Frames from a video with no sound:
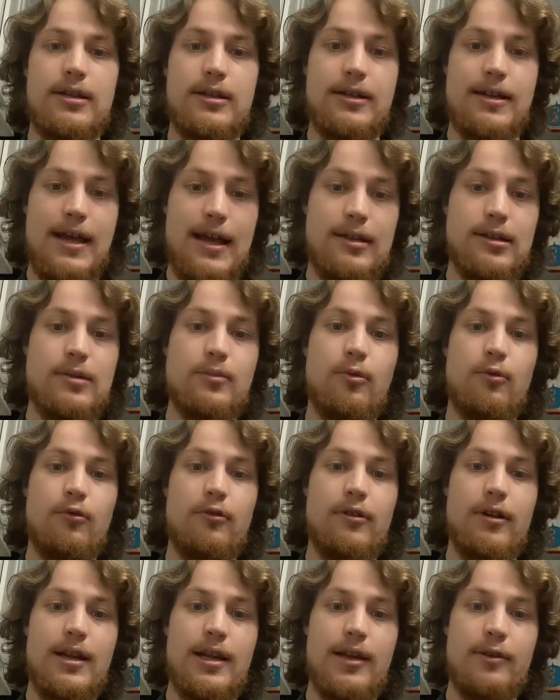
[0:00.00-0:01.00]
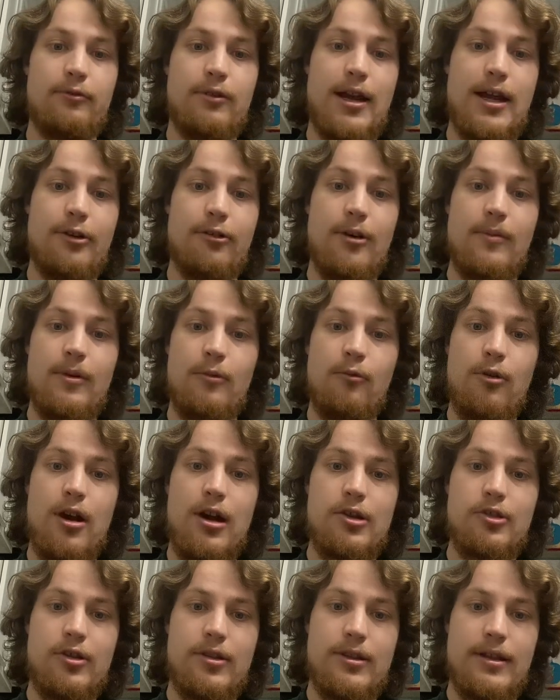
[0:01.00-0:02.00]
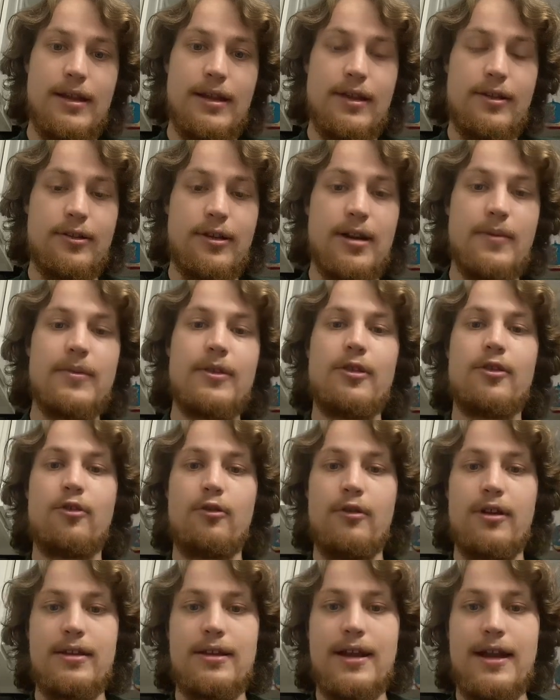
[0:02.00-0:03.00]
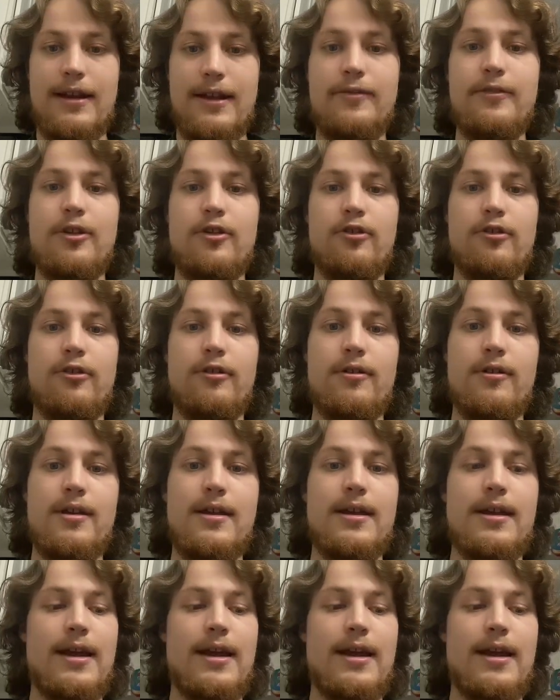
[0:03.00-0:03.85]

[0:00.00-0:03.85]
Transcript: Kalen DeBoer and Ryan Grubb at Washington, is going to be the starting tight end this year.